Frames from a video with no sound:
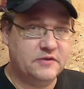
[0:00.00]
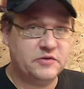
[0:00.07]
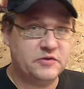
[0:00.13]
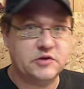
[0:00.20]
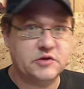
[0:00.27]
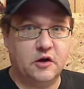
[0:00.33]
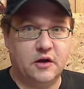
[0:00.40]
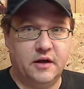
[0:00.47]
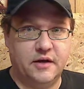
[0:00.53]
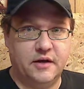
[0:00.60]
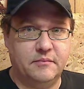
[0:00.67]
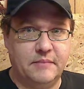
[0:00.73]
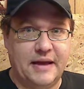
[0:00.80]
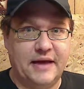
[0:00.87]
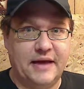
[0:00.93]
all on
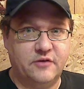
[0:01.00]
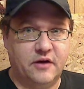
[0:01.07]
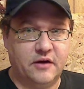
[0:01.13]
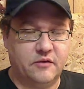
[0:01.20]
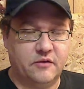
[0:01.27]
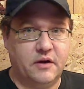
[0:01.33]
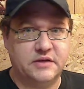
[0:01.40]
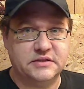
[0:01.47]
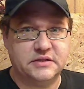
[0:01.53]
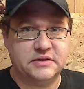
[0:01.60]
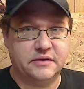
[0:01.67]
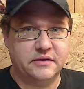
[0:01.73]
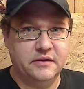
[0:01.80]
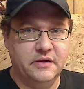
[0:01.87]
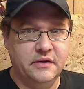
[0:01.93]
Mad Dog Groznik.
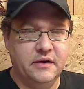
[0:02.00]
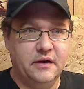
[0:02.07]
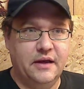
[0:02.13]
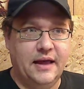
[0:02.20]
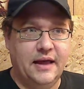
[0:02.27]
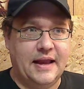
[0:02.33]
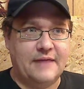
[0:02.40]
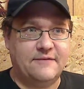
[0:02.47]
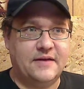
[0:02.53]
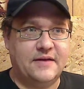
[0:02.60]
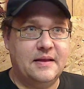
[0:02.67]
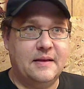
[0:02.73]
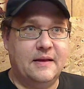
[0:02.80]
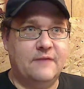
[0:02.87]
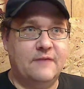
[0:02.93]
And if
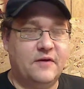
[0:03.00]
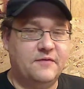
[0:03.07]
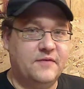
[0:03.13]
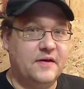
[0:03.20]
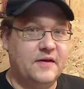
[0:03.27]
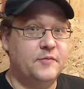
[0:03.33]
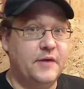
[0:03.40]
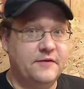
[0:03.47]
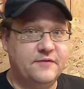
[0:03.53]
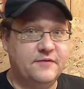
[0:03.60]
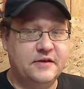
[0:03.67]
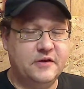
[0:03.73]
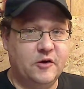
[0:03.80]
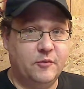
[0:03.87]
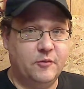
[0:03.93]
I failed my Feel
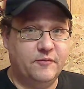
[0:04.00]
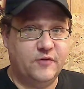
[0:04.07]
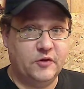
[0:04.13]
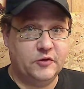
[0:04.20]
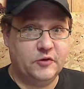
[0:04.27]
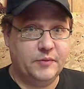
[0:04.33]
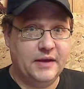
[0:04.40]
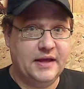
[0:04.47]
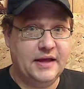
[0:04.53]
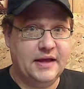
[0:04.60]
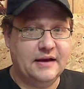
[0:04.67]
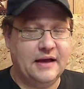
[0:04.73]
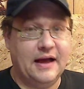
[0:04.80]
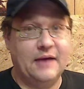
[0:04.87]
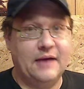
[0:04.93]
No Pain,
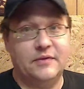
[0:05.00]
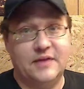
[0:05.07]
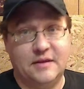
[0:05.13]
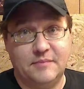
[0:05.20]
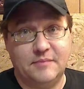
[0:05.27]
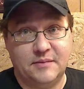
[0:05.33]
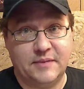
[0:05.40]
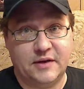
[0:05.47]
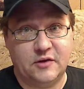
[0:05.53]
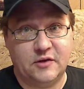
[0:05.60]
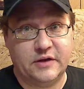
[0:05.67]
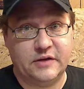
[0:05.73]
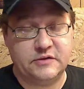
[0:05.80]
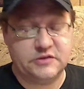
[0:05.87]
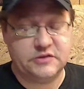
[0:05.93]
I would then make my Look
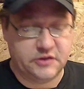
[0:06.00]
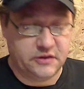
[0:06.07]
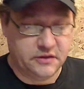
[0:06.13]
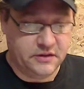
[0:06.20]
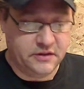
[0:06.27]
Out Sir.